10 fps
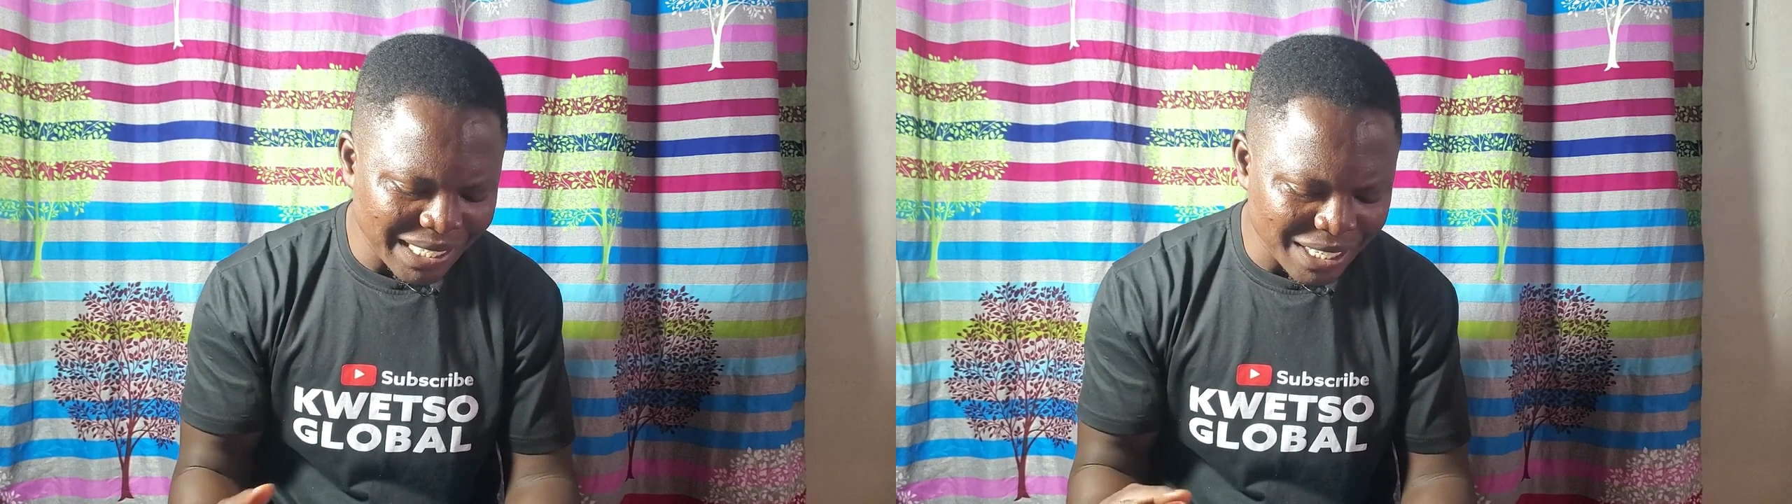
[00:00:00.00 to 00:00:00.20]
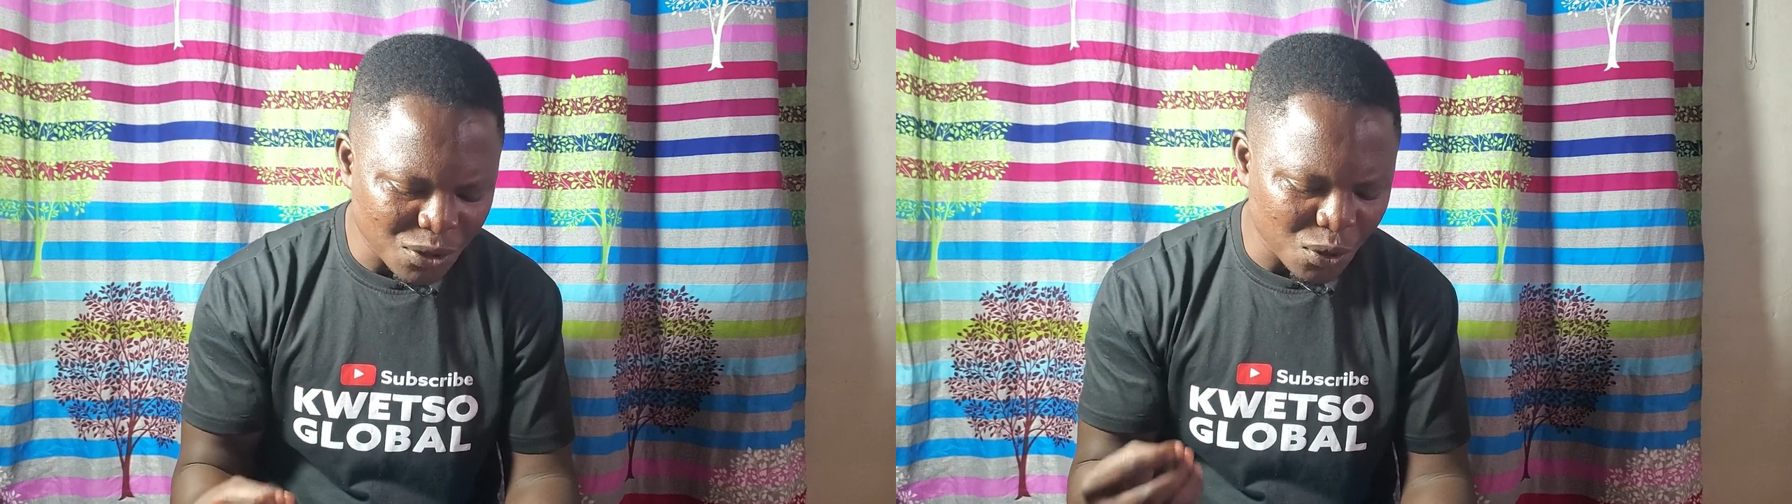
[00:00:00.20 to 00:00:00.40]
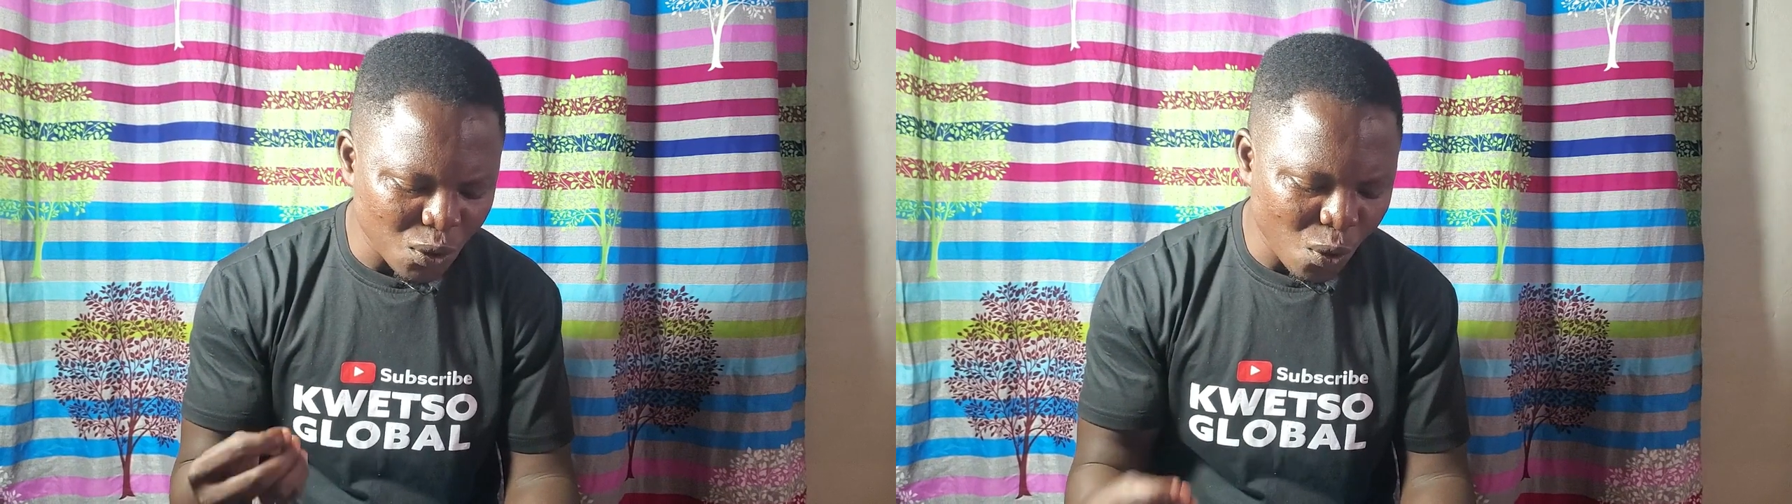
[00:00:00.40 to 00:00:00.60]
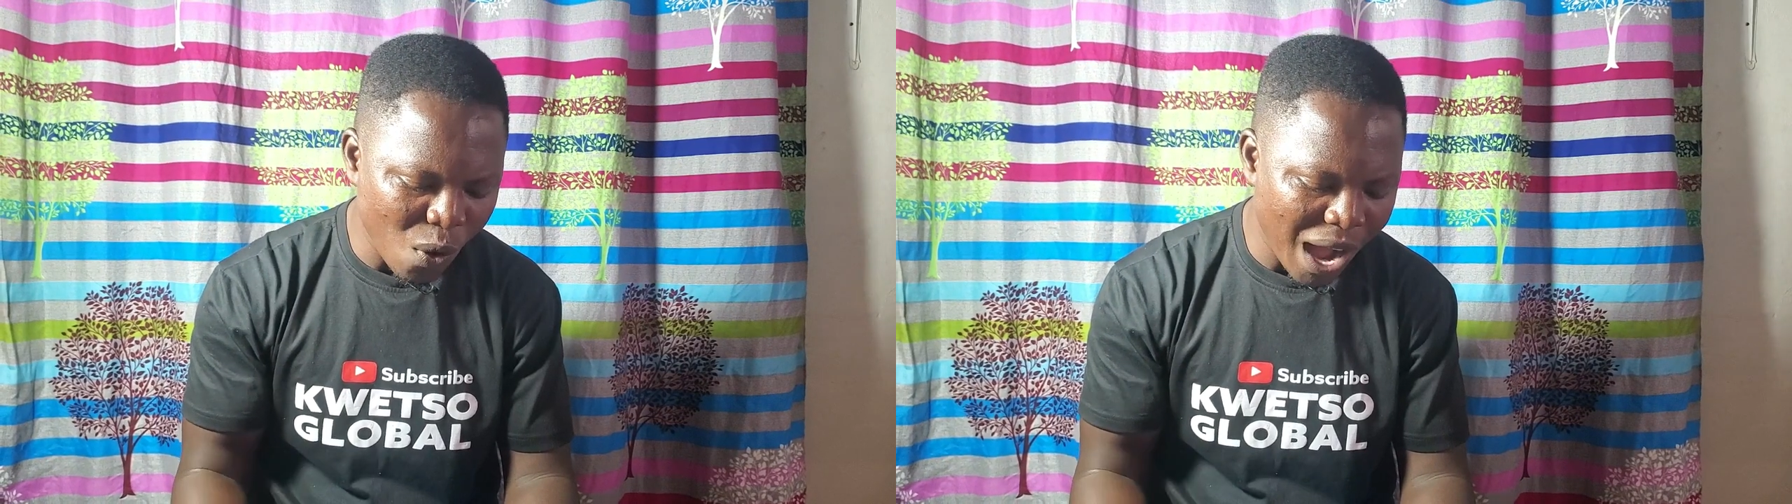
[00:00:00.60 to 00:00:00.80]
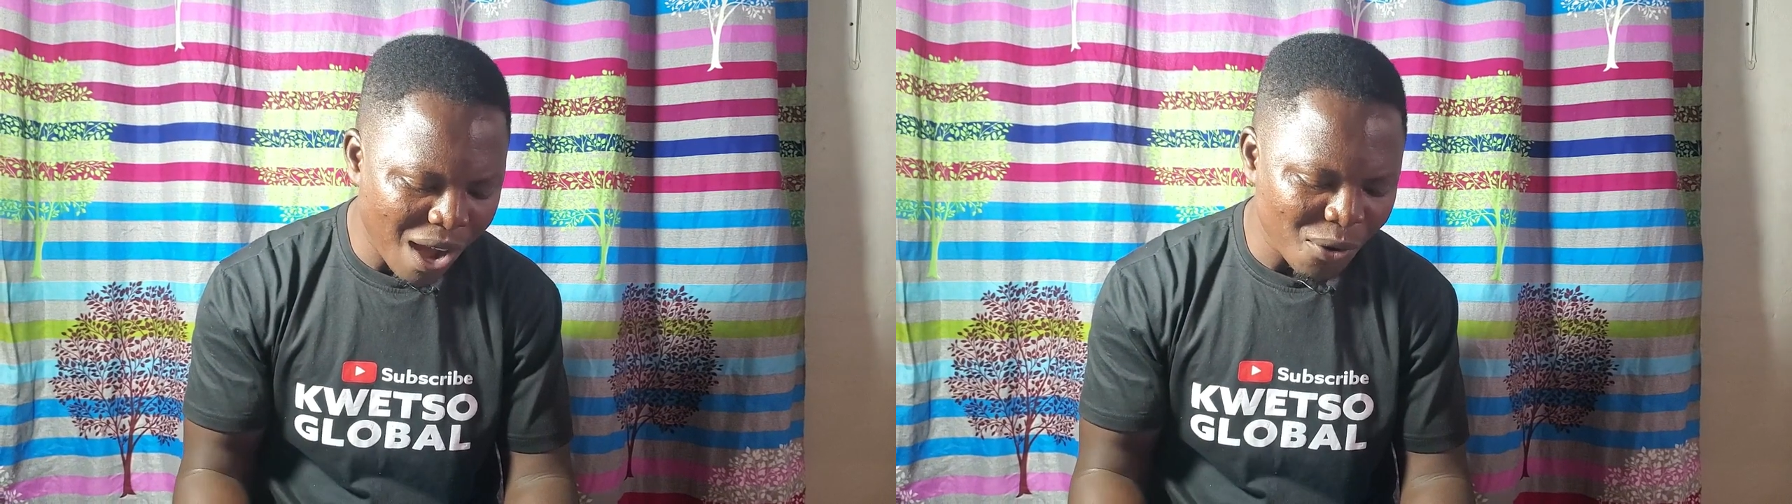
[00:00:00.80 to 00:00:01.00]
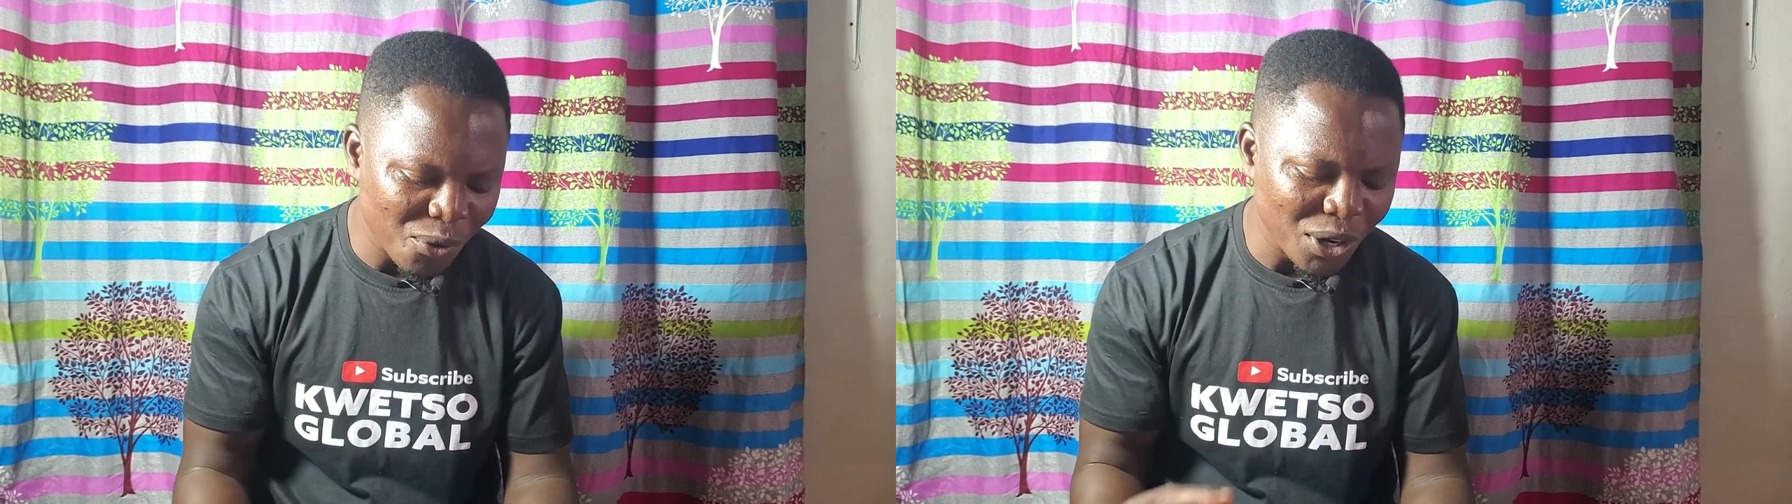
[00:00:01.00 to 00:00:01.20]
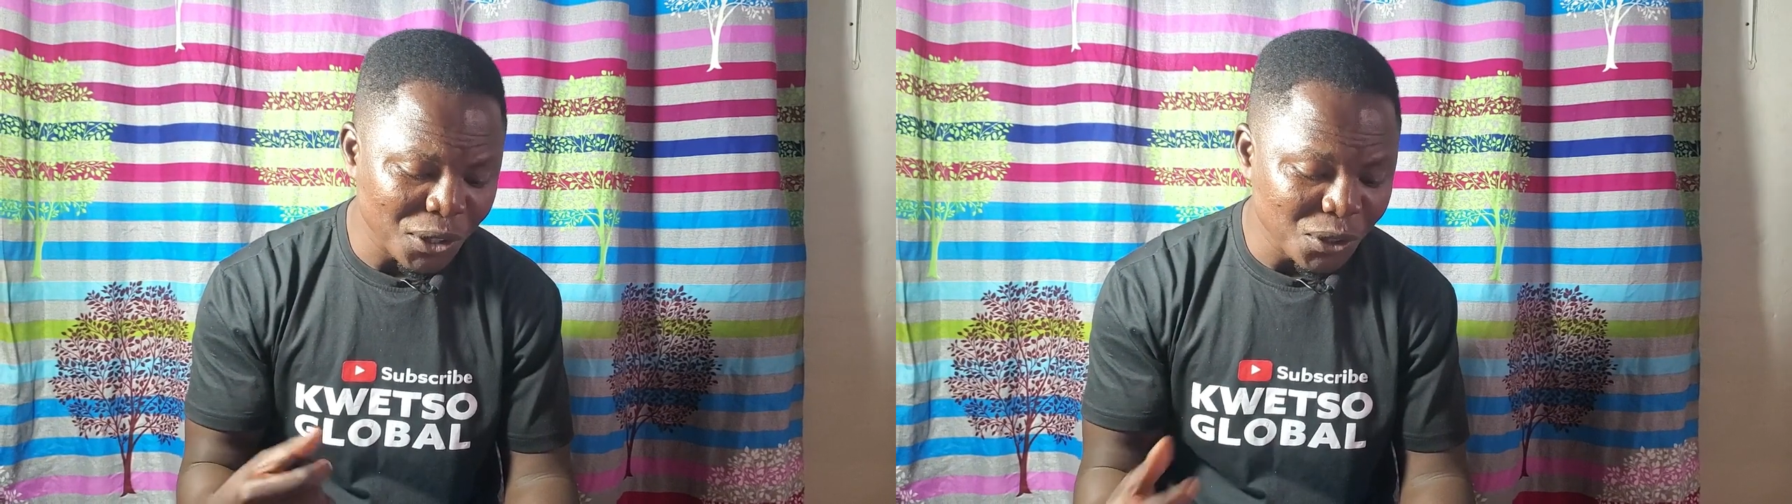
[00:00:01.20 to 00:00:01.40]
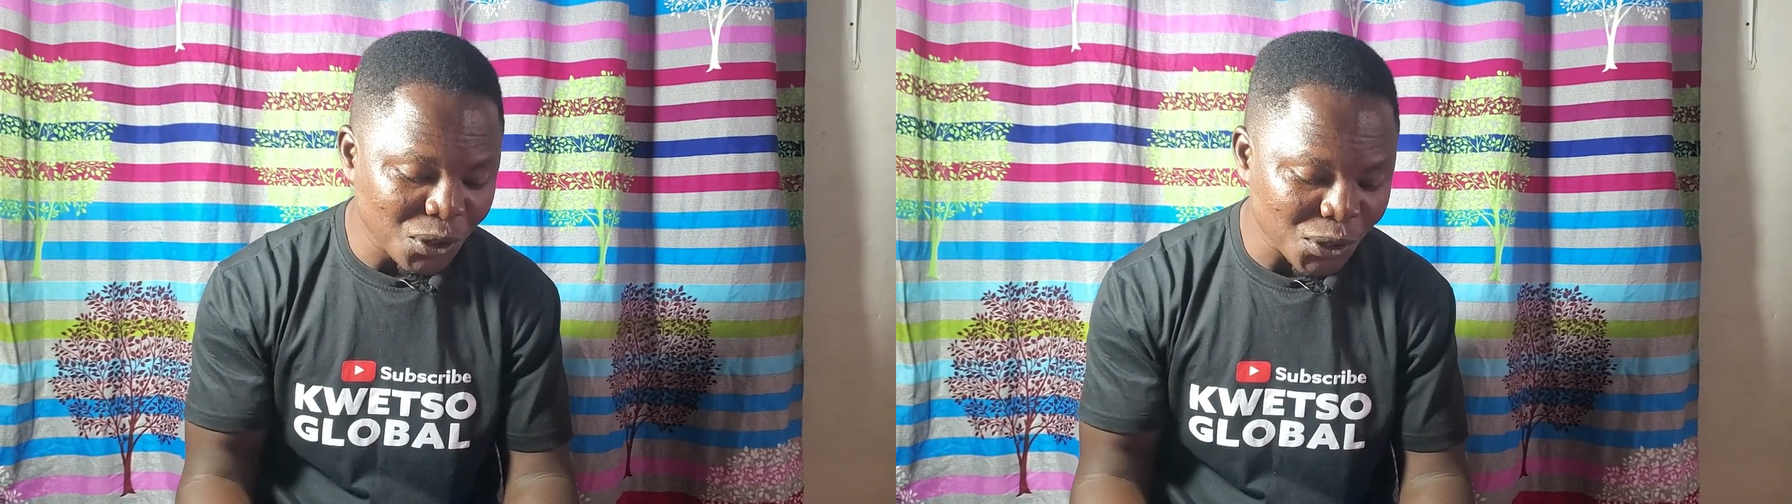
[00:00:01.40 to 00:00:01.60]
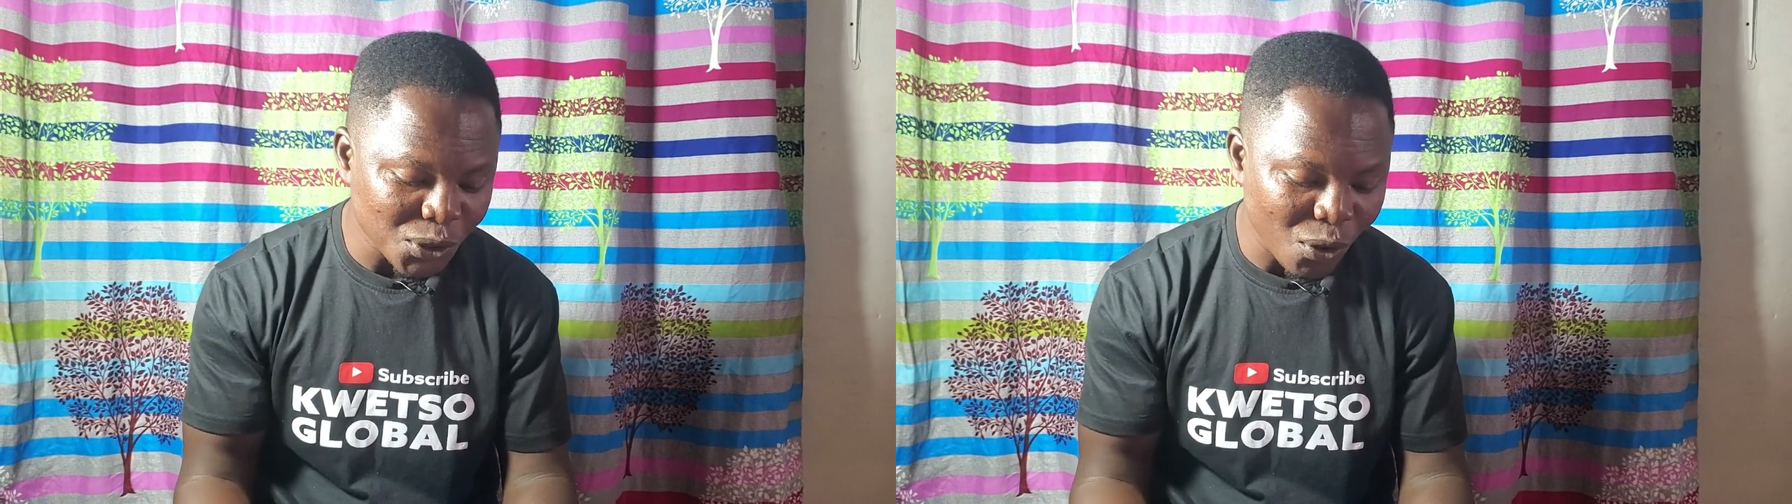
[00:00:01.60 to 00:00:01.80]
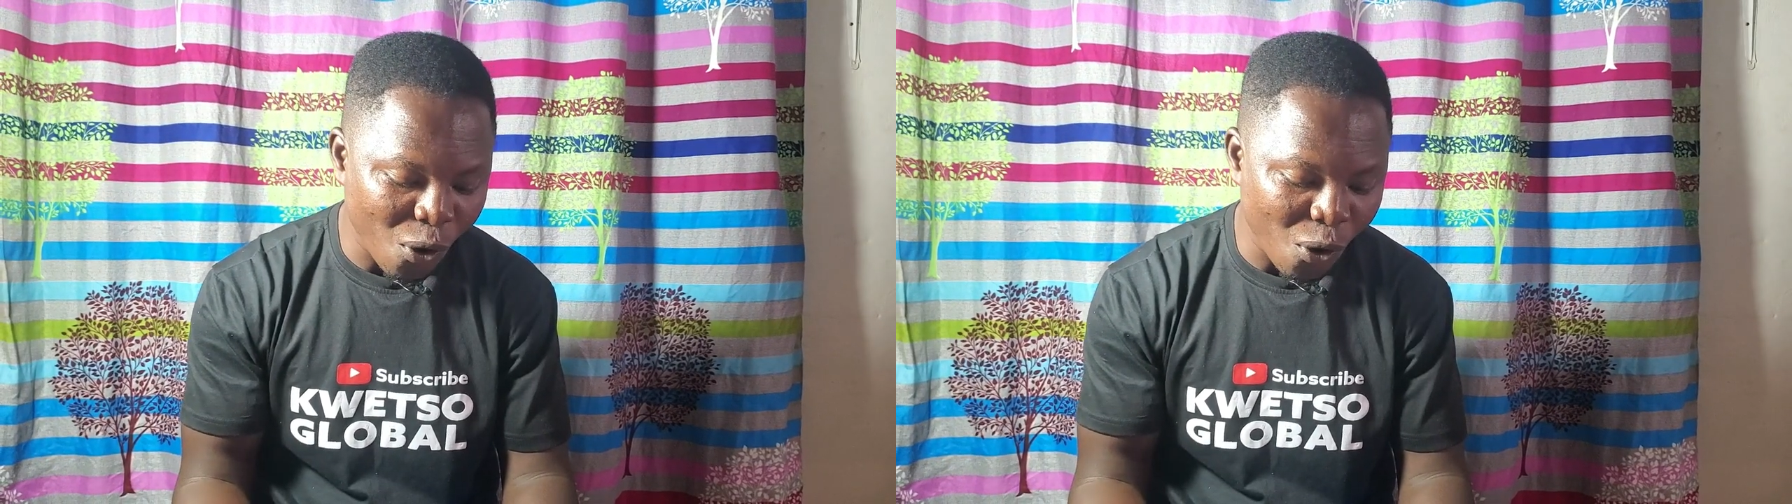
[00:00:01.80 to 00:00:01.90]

get to know how religious